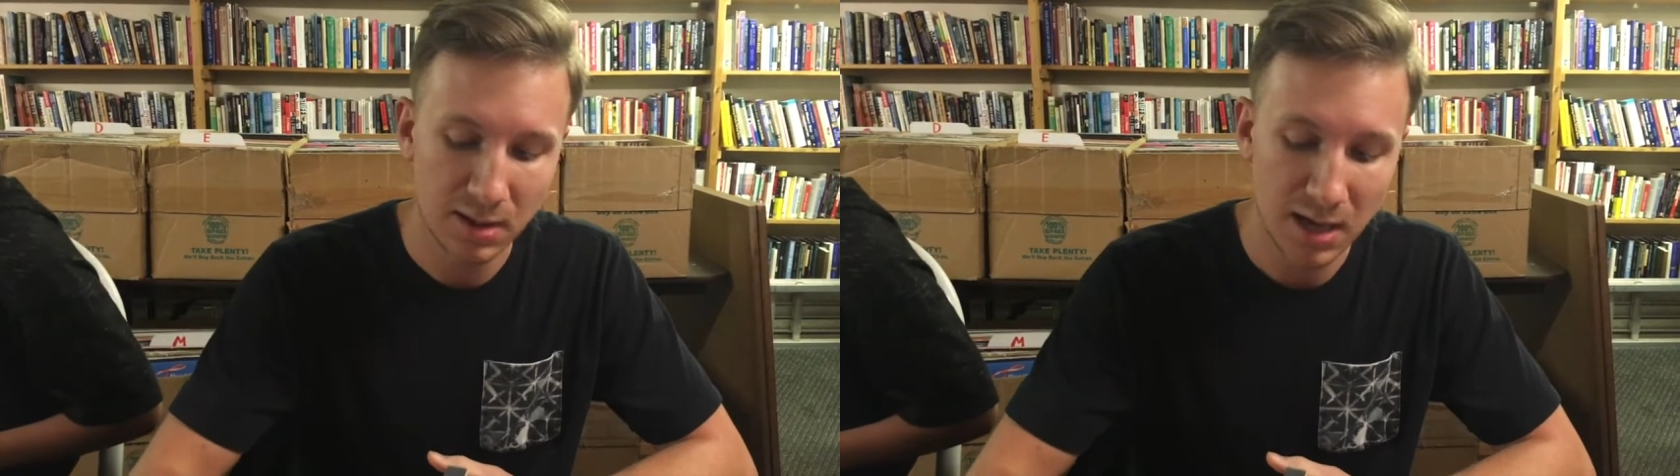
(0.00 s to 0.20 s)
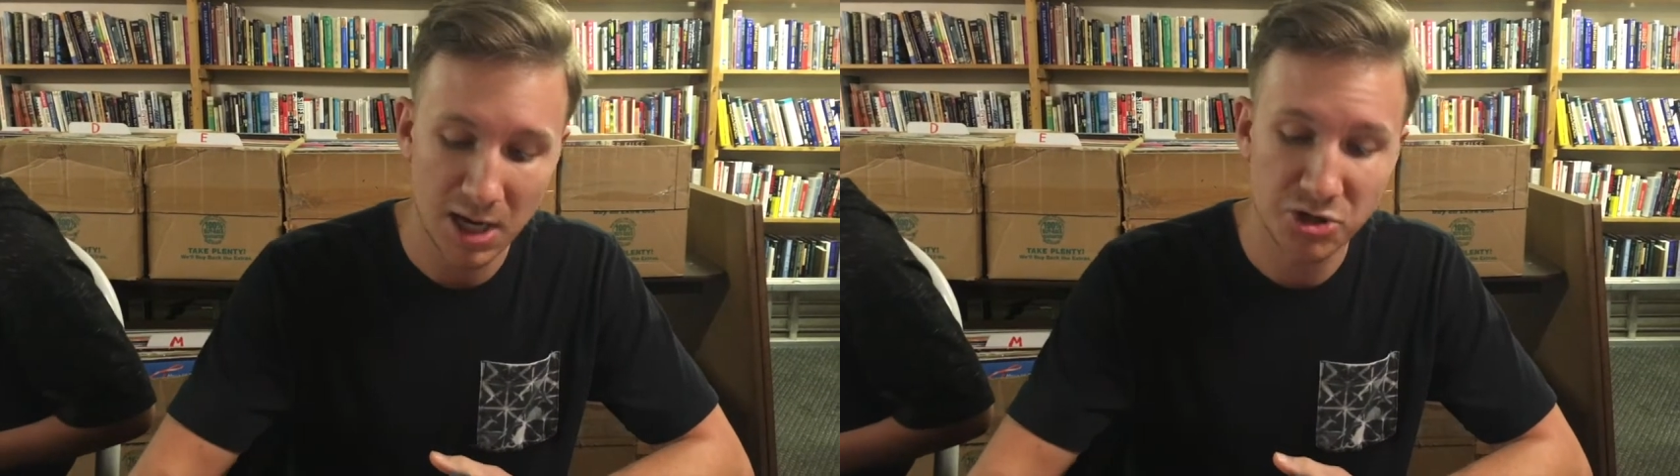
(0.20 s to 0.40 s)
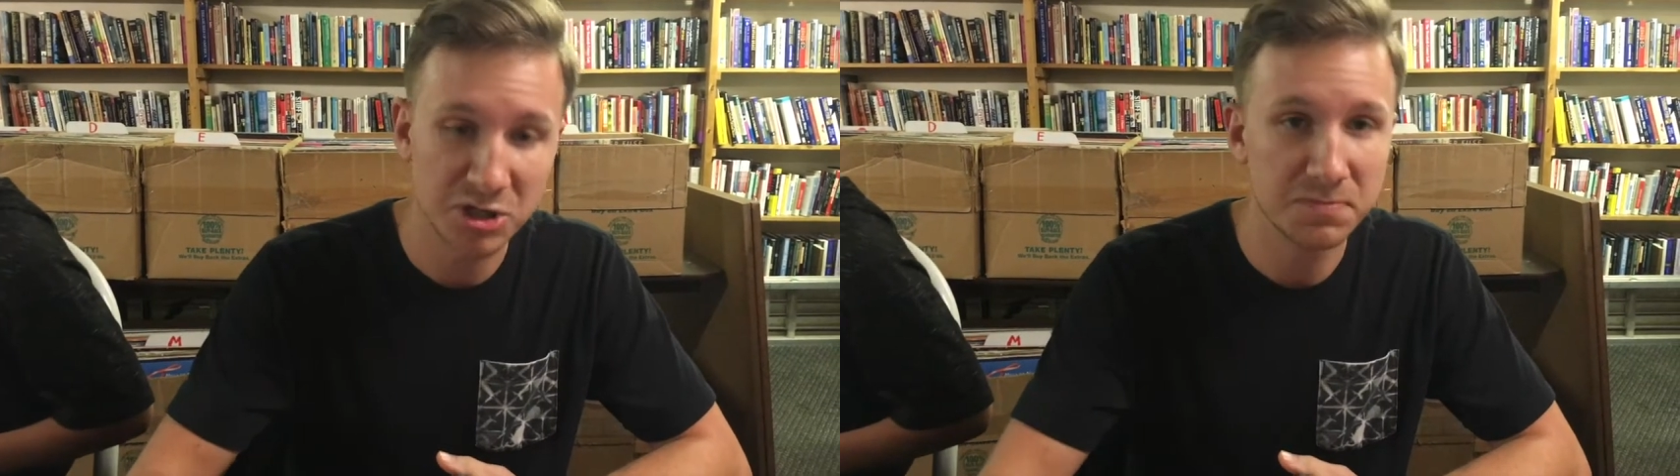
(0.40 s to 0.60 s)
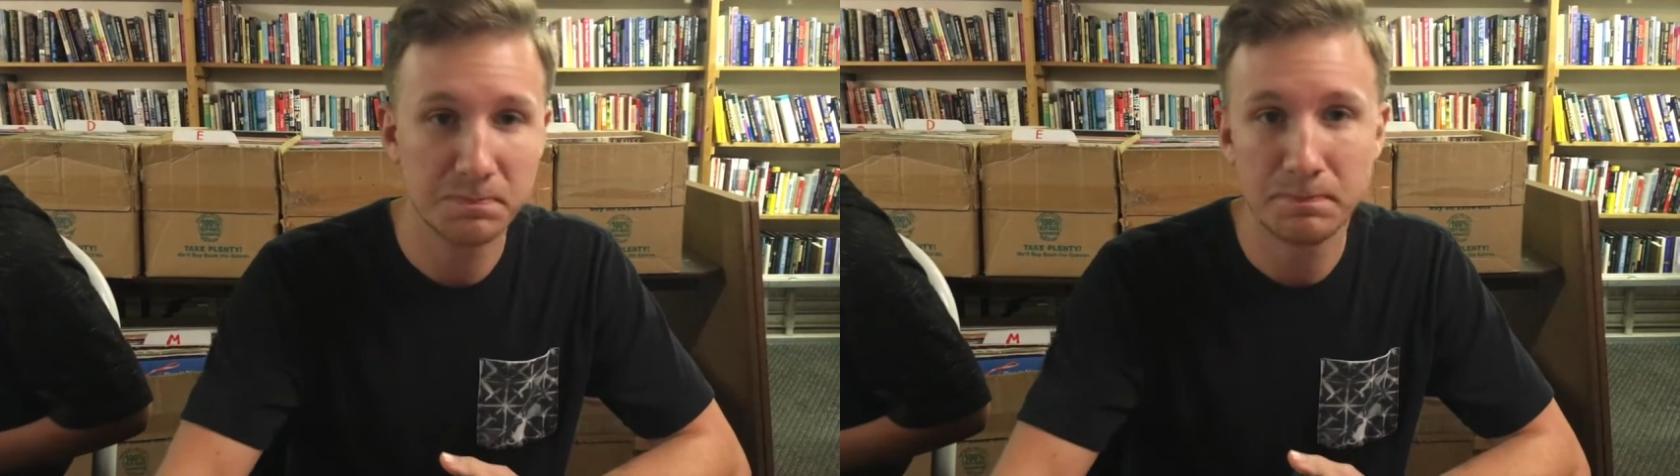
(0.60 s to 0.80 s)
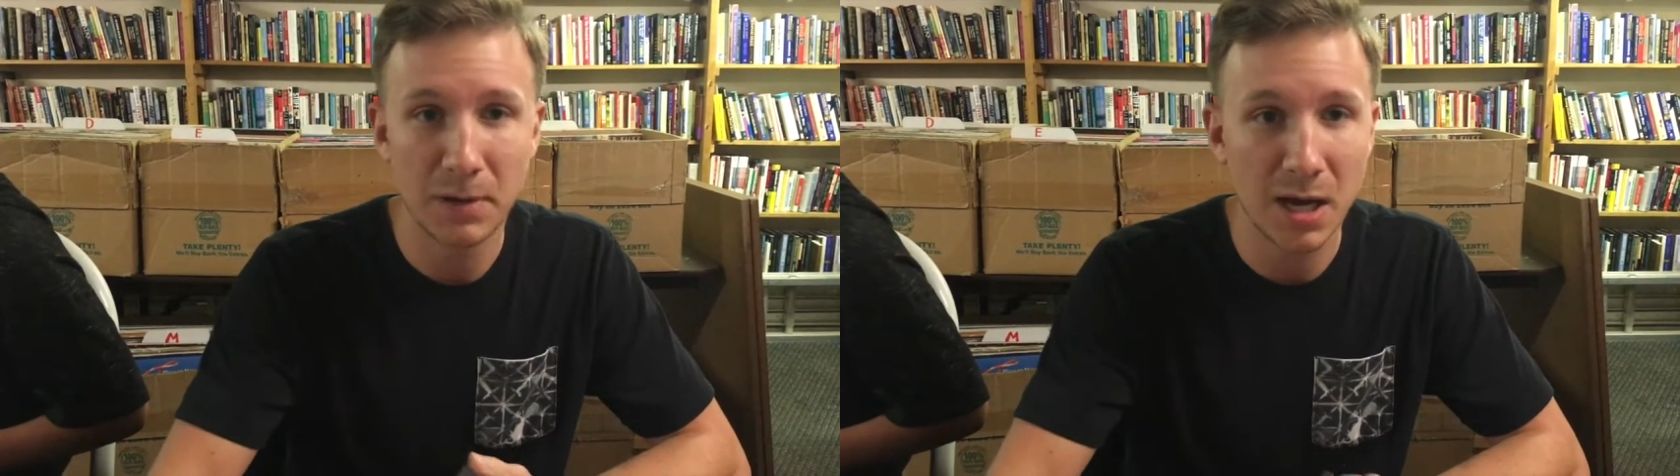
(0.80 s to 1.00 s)
I just
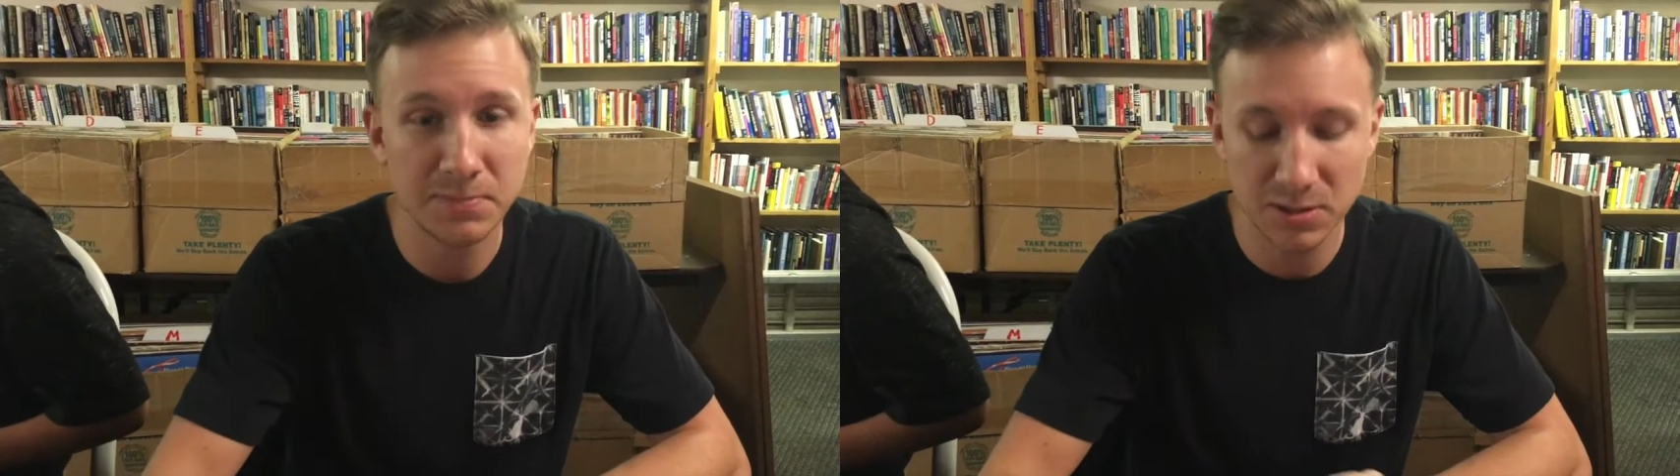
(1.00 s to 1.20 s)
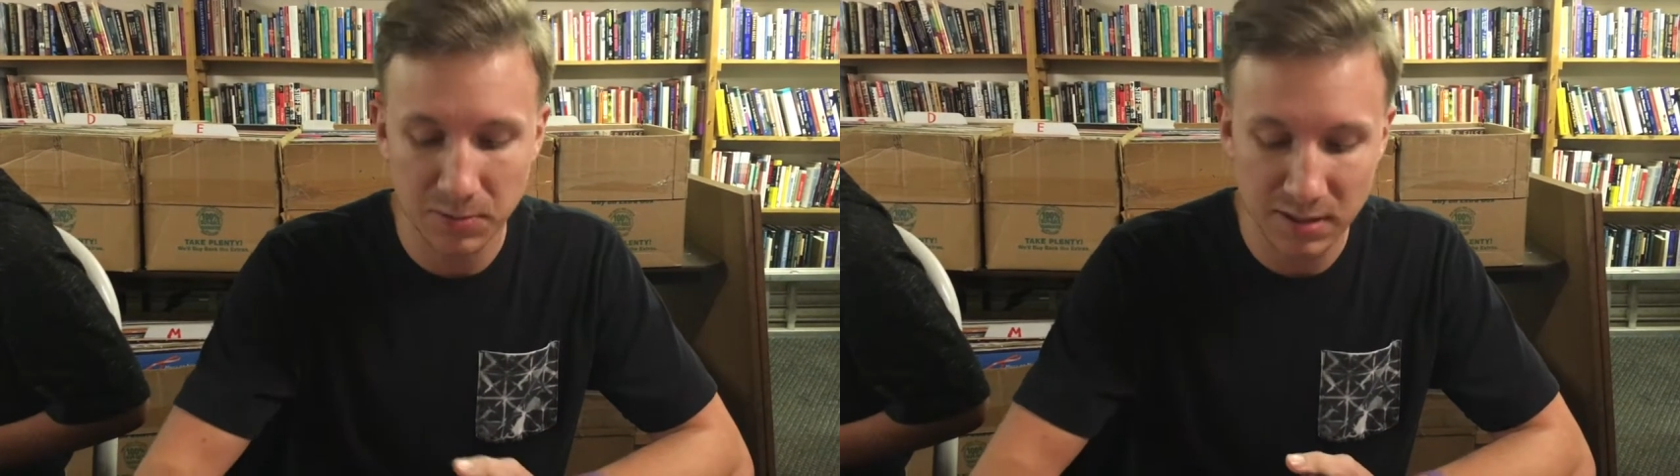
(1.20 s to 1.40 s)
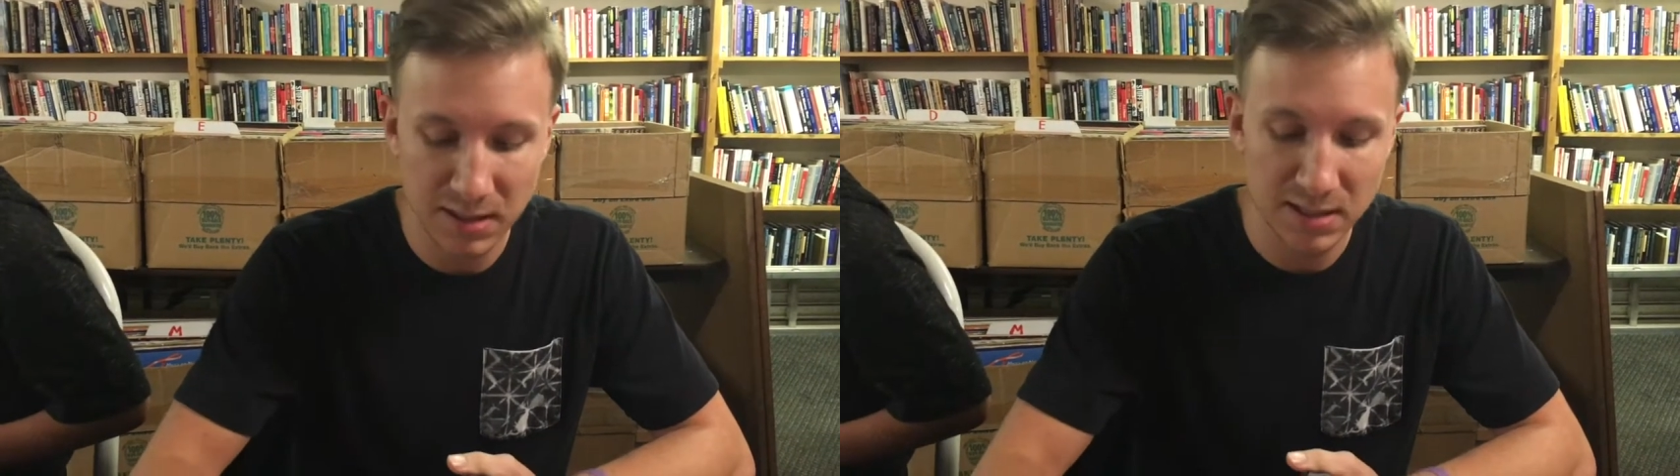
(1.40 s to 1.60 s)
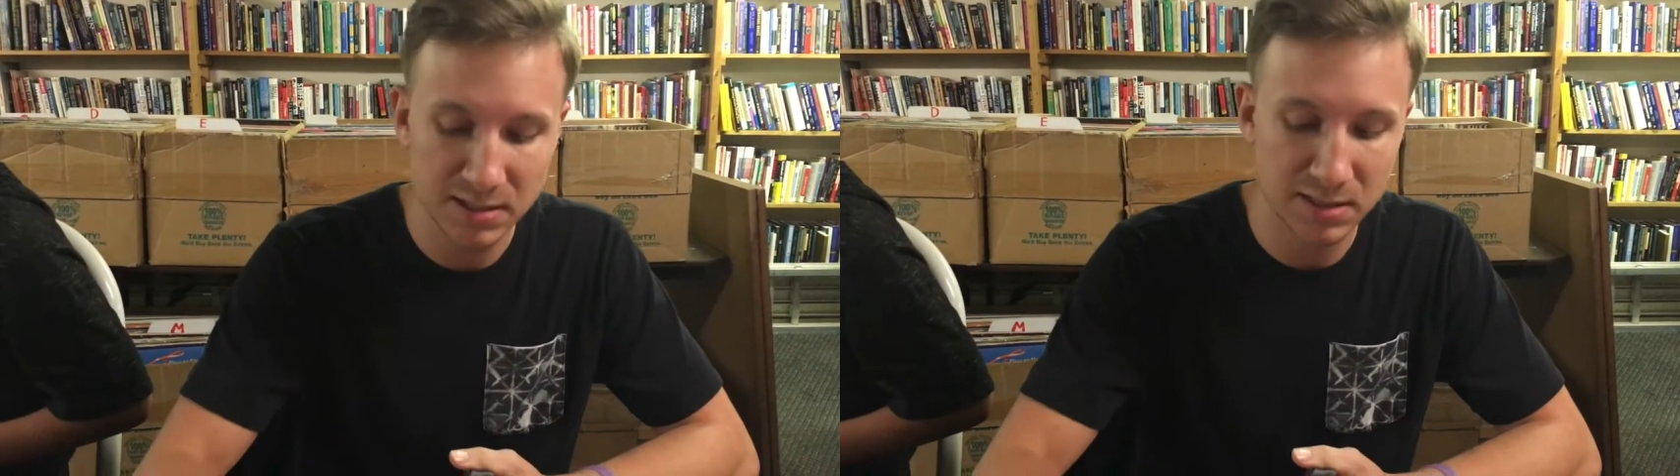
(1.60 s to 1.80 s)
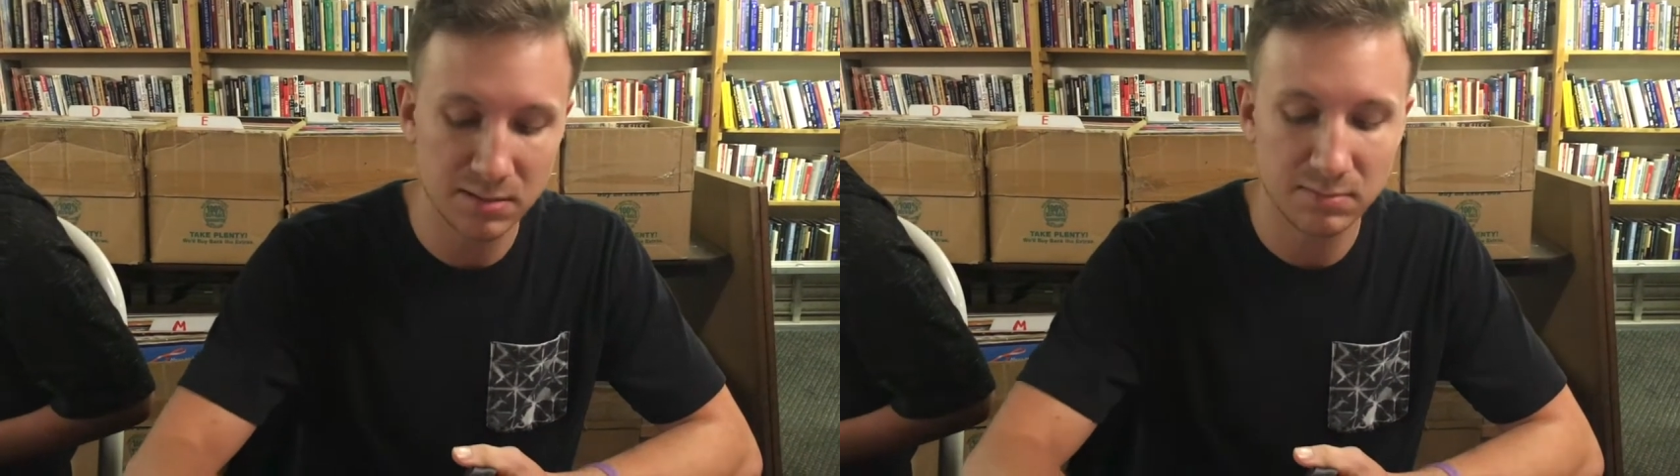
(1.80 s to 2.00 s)
popped it with
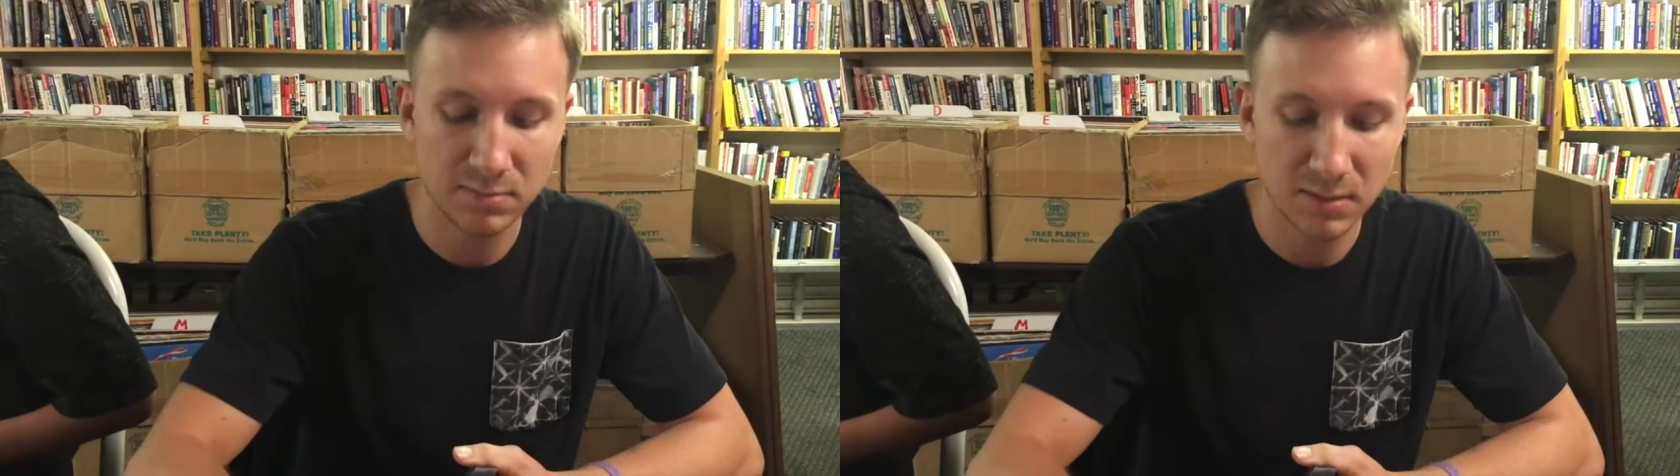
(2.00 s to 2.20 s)
this, and